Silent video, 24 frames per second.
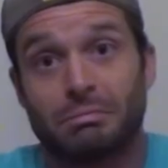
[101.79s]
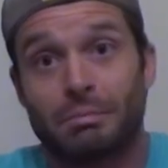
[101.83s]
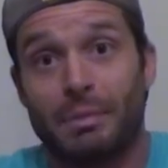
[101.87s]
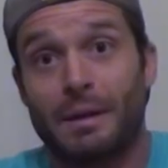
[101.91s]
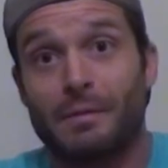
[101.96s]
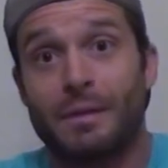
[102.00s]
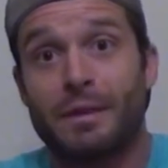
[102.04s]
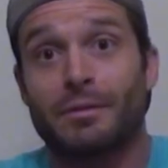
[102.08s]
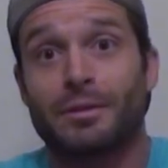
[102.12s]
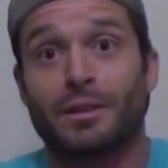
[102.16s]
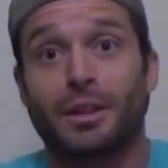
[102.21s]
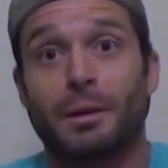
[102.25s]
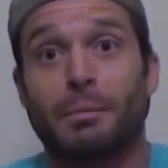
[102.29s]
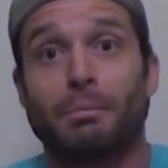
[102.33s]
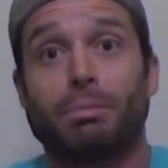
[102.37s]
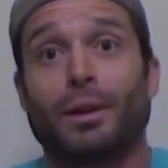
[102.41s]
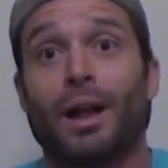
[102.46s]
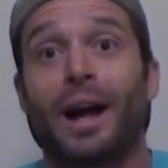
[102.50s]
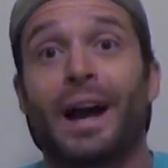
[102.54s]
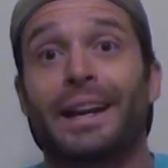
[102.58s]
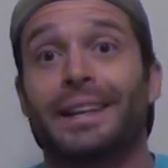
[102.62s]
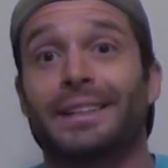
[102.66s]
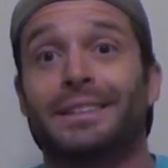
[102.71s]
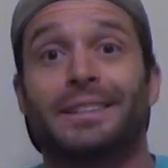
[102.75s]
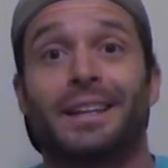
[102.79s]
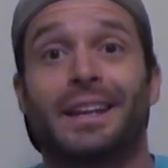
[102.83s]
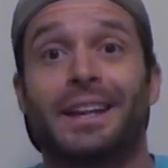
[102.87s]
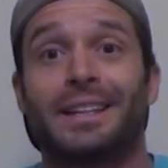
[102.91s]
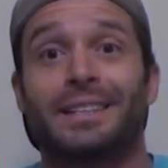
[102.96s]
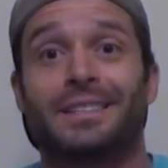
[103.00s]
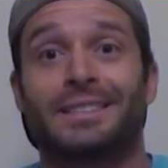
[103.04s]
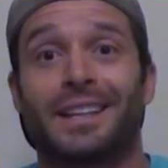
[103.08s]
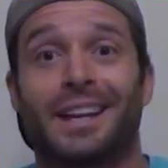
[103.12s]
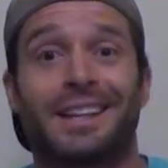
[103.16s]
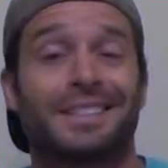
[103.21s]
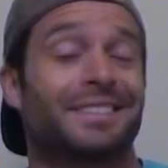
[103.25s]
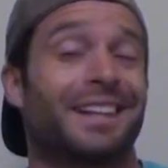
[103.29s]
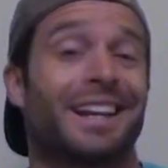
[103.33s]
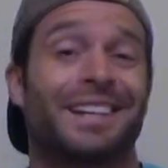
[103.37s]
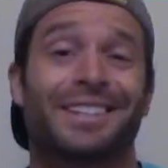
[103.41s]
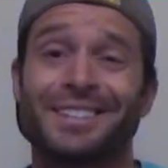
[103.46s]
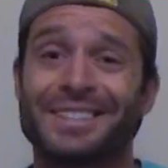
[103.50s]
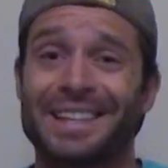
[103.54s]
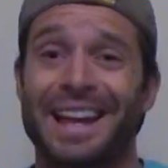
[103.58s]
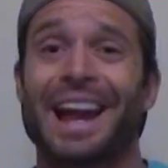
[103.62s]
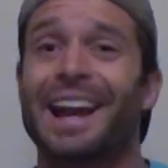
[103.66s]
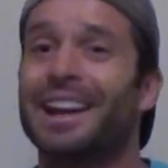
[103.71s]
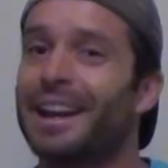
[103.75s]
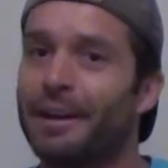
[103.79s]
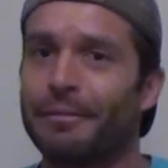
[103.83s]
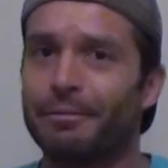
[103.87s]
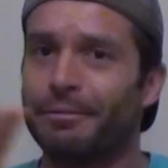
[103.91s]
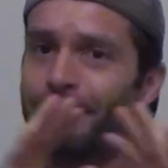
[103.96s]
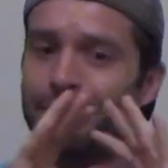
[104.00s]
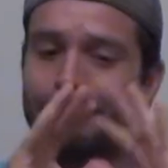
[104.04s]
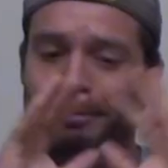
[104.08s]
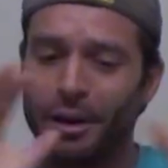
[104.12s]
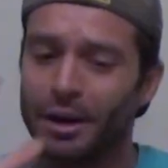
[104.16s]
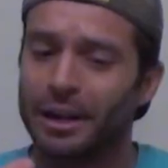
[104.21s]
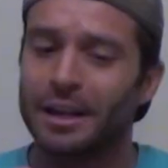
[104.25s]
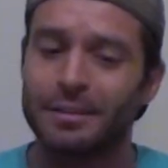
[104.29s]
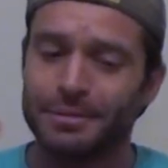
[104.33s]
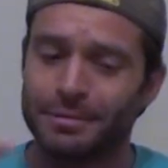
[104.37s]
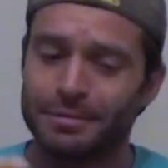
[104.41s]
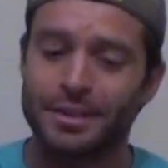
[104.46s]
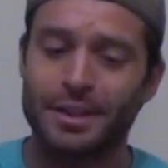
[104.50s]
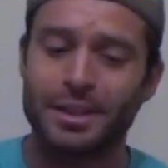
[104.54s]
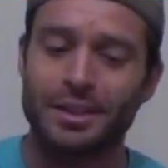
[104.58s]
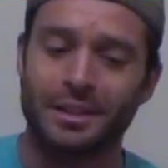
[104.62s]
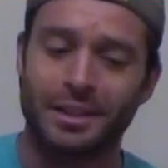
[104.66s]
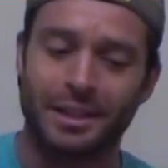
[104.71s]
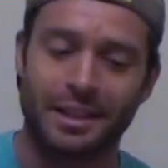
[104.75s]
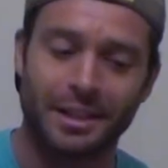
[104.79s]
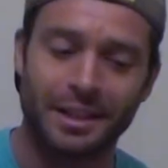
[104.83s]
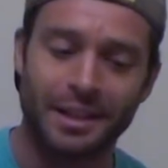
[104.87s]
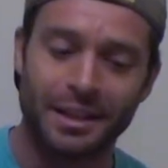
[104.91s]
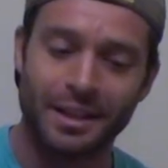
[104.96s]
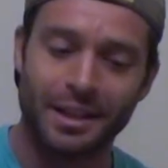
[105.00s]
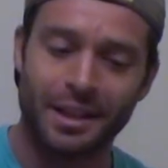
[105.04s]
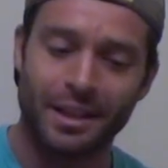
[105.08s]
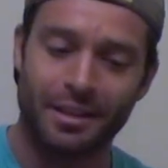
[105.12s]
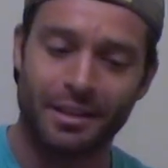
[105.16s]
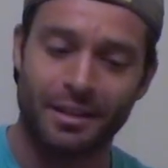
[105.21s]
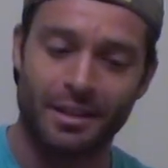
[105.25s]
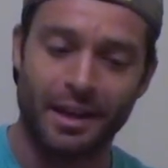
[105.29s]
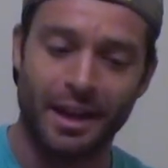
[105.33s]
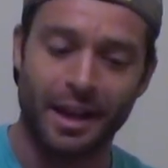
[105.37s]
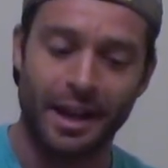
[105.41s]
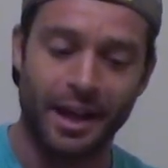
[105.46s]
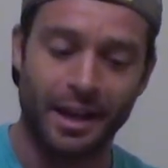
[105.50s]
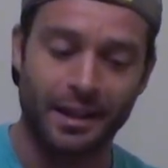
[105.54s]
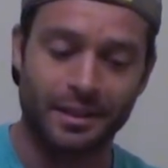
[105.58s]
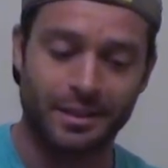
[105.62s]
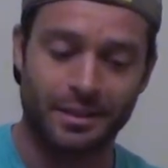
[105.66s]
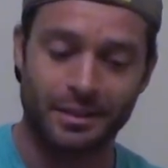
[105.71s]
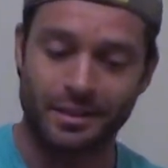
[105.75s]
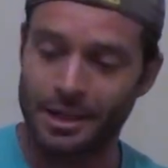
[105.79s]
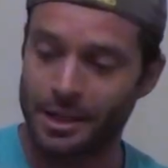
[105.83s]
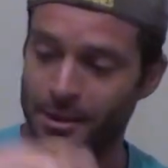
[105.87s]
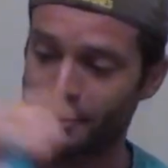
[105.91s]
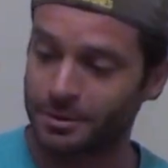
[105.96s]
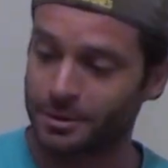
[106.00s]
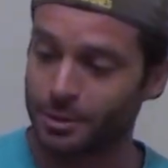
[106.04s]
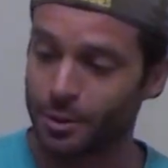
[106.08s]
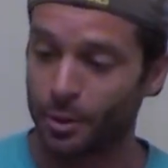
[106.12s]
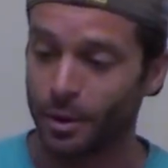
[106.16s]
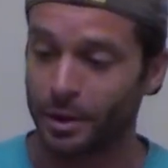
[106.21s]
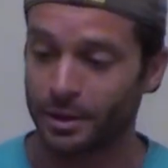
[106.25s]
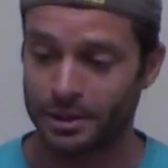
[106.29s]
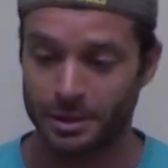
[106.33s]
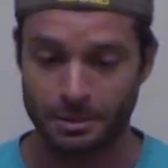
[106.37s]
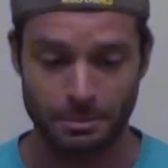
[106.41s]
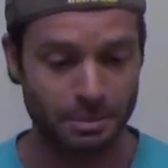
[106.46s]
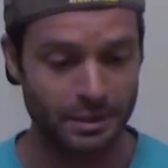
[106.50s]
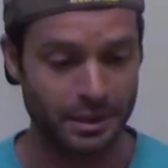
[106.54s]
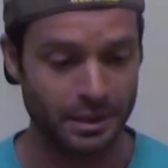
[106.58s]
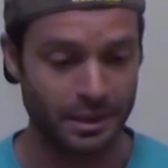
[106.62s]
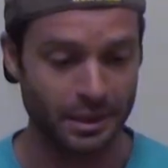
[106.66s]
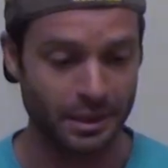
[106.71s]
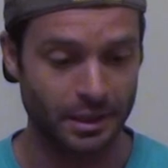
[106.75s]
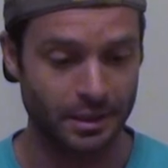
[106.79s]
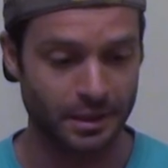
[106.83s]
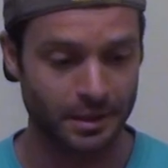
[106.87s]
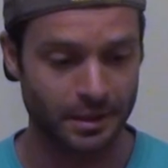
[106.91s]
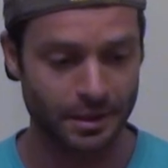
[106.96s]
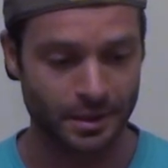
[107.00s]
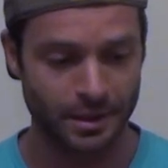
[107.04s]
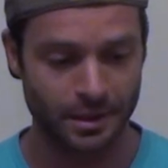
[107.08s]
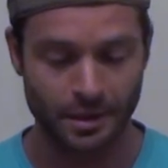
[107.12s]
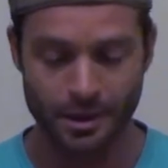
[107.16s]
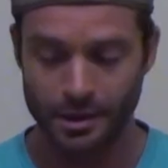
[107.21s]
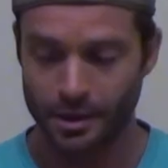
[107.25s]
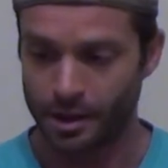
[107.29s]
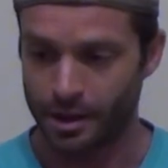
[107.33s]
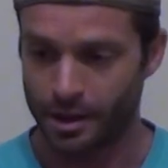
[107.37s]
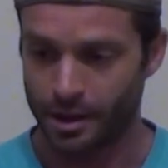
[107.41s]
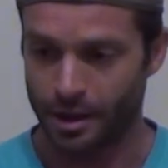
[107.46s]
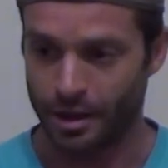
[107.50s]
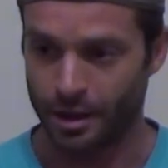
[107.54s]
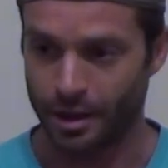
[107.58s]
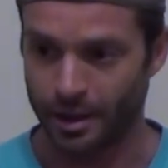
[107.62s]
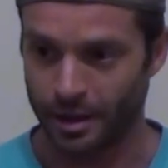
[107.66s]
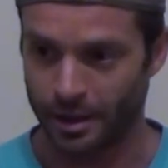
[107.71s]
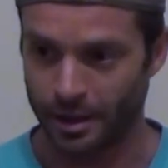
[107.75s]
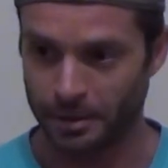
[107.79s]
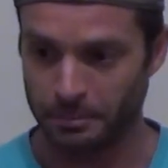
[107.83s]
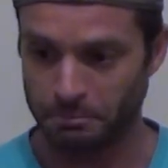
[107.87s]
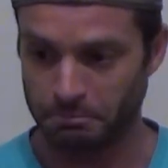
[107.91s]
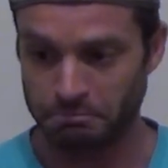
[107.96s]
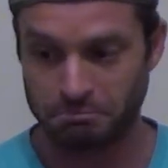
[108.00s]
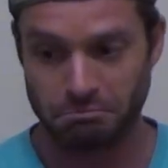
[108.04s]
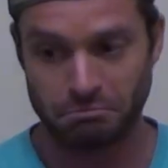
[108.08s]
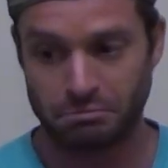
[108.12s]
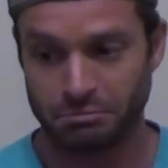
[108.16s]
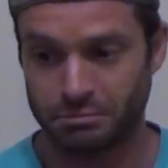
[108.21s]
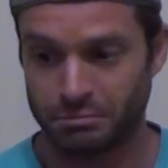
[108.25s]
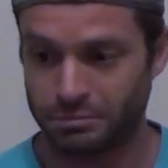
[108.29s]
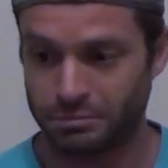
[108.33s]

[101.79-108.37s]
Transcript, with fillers: But I've never done a blind taste test, and I just had that funny feeling that it was going to be um,